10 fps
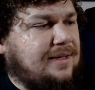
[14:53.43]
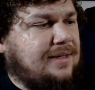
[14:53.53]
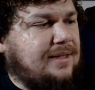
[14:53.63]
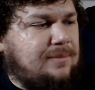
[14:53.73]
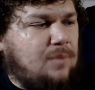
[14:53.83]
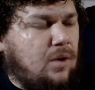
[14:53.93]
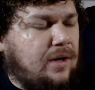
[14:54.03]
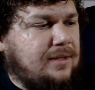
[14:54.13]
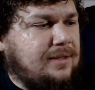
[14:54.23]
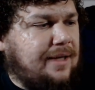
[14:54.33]
Then more,
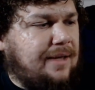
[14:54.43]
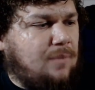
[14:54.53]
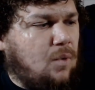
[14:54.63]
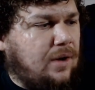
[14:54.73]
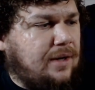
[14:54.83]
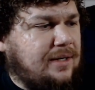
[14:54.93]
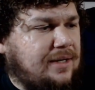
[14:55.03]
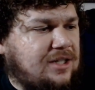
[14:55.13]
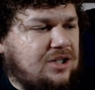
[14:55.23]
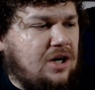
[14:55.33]

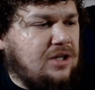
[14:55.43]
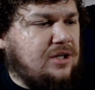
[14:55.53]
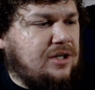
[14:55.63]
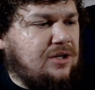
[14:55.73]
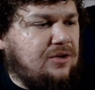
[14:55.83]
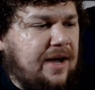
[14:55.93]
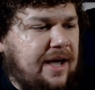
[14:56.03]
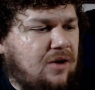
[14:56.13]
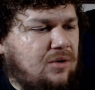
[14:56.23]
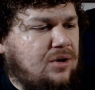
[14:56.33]
and Chong started to cry
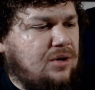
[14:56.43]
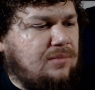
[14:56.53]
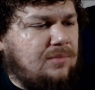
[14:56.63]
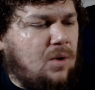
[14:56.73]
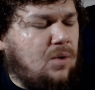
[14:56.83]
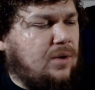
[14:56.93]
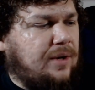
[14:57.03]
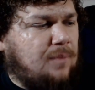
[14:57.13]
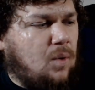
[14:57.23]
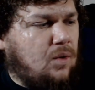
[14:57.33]
out. more
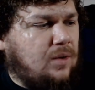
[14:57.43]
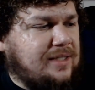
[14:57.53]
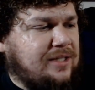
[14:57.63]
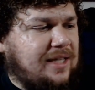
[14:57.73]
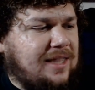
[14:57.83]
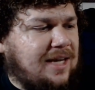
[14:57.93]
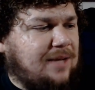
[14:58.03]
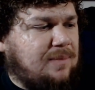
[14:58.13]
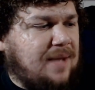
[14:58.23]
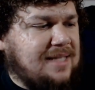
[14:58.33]
and more until he thought he
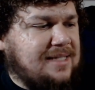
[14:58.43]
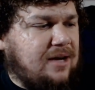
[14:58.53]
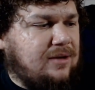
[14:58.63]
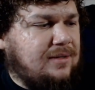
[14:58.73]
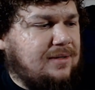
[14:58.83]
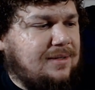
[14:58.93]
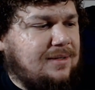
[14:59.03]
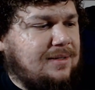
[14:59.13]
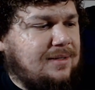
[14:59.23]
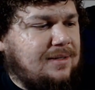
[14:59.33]
would pass out.
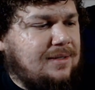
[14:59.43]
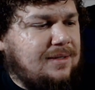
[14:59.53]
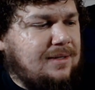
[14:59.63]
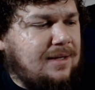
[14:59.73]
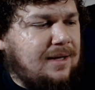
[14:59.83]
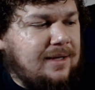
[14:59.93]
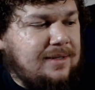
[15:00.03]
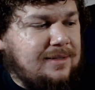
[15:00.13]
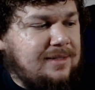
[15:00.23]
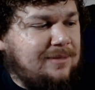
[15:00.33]
"I
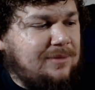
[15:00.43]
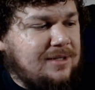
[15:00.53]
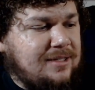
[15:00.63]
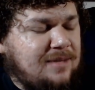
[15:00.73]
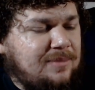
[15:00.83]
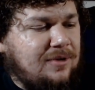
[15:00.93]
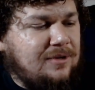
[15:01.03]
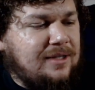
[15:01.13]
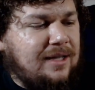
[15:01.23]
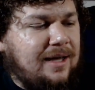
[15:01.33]
can keep this up all
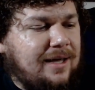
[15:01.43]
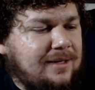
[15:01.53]
night,"